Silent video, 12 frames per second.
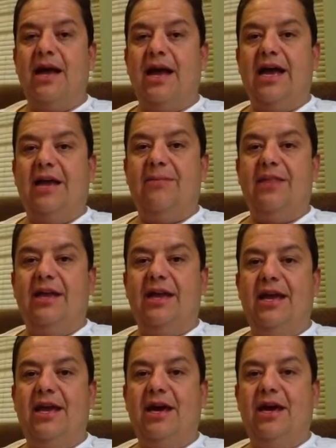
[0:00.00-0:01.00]
I am
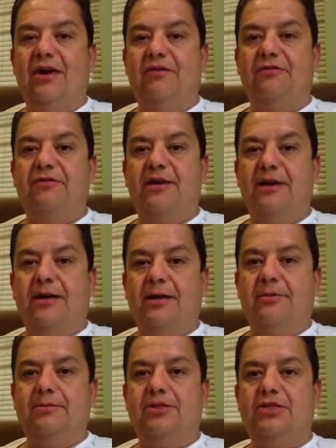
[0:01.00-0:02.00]
thinking of
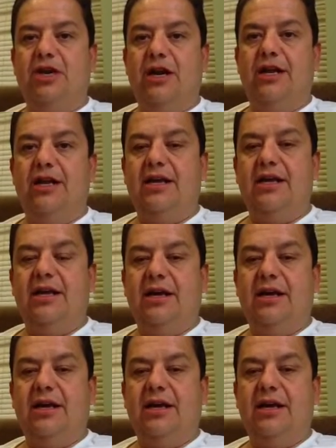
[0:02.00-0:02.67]
starting